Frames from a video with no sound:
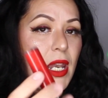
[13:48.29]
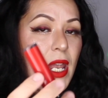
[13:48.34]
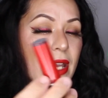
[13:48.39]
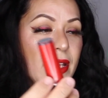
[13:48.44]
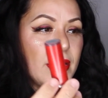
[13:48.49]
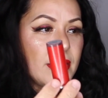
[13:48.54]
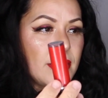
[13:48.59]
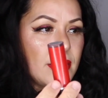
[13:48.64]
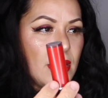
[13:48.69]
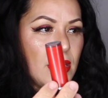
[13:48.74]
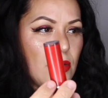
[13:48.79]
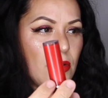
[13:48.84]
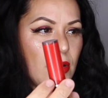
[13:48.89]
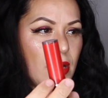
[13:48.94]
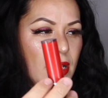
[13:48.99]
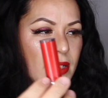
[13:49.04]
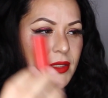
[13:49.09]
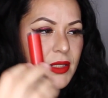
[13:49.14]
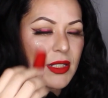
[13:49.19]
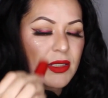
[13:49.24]
Legacy, you
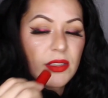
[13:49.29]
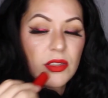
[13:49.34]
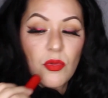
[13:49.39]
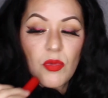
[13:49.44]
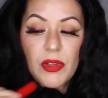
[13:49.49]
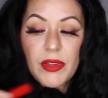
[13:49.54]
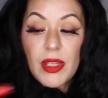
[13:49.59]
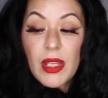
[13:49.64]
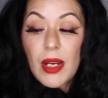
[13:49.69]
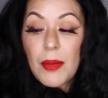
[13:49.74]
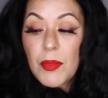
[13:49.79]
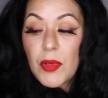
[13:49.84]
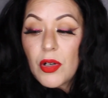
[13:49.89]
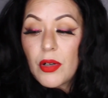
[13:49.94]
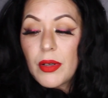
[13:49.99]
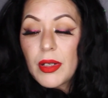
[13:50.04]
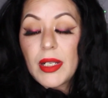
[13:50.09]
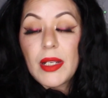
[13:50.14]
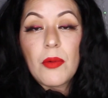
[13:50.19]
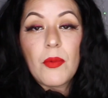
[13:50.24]
guys. That's the one that I'm
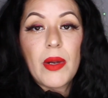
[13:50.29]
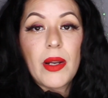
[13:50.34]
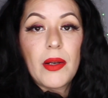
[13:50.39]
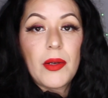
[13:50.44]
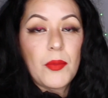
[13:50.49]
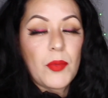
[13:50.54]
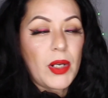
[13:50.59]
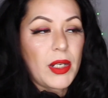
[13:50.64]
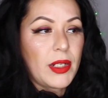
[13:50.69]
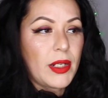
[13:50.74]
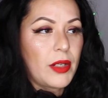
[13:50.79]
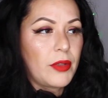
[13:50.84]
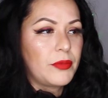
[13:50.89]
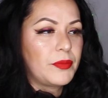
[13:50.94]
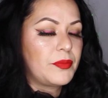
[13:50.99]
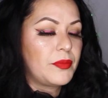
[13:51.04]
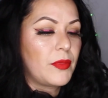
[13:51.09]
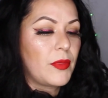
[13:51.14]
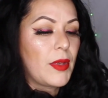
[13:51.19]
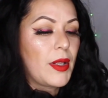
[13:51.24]
currently wearing right now.
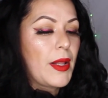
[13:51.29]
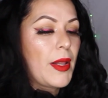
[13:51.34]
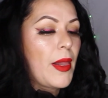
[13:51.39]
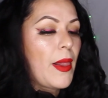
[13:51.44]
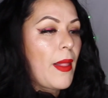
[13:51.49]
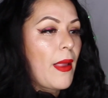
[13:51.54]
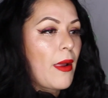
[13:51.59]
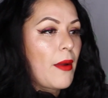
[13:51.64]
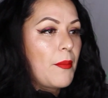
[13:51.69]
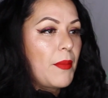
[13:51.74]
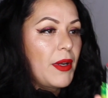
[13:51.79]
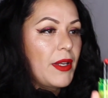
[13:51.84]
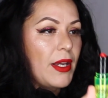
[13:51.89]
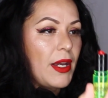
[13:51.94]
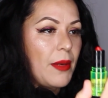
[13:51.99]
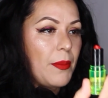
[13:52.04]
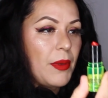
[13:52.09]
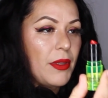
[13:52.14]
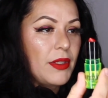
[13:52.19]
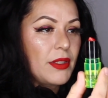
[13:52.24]
But
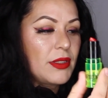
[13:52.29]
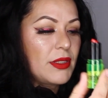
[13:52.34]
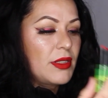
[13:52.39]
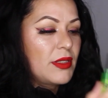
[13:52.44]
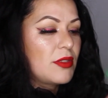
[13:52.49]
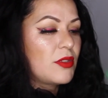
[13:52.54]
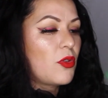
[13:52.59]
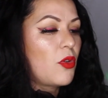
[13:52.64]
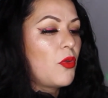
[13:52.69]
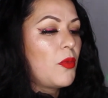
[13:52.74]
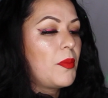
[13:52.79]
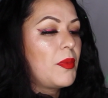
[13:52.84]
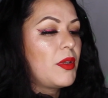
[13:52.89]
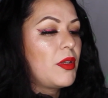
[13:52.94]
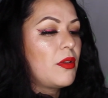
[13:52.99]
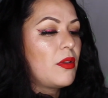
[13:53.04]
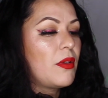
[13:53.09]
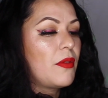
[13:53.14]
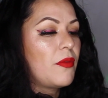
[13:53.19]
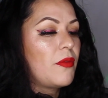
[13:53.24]
yeah, but this is so
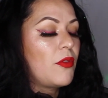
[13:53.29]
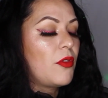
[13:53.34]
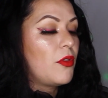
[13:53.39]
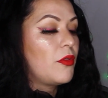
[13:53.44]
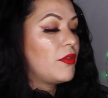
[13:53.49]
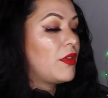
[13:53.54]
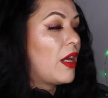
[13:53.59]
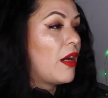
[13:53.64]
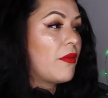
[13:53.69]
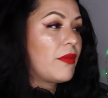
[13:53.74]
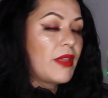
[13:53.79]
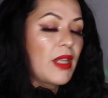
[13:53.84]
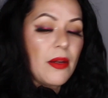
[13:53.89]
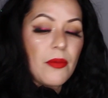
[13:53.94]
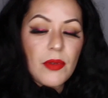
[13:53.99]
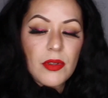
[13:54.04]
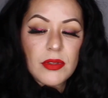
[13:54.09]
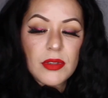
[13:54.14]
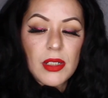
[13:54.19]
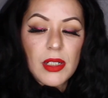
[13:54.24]
beautiful. Not
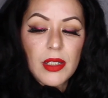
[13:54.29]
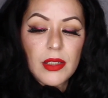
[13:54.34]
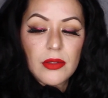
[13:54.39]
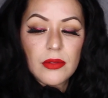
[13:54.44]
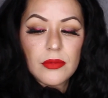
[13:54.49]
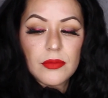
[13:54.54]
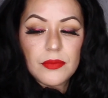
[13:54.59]
that, Rosalind.